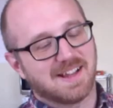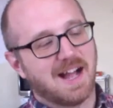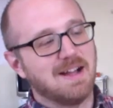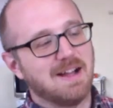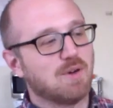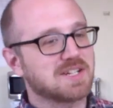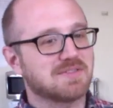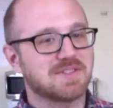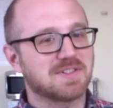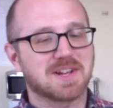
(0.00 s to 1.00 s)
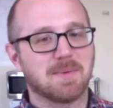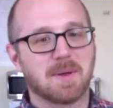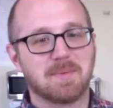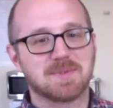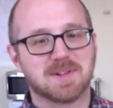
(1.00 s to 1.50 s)
I watched the first couple
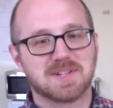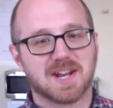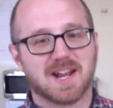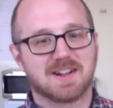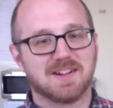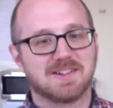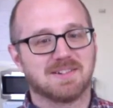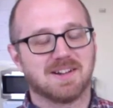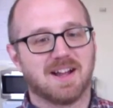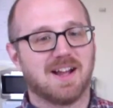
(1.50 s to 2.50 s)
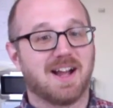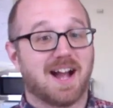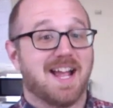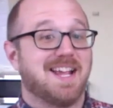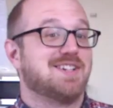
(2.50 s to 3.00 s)
episodes and I couldn't. No.
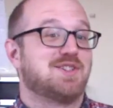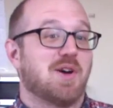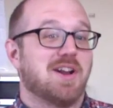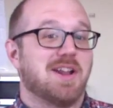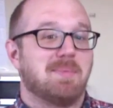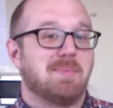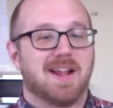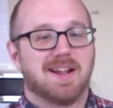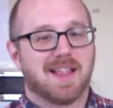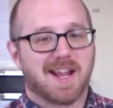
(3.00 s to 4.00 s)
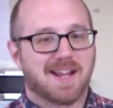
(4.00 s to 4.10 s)
I enjoyed it, but I didn't like it.